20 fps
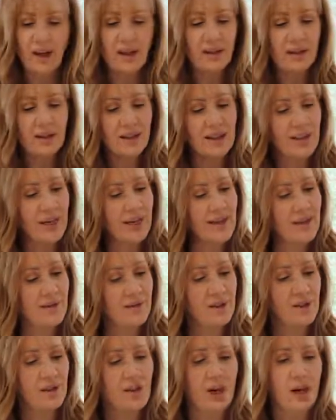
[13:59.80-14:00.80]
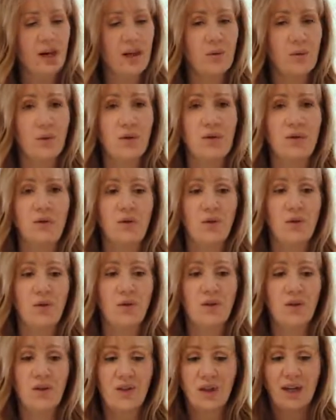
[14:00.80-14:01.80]
the size of the jar that we've
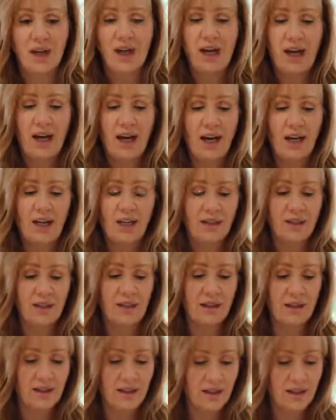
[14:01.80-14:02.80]
used, and you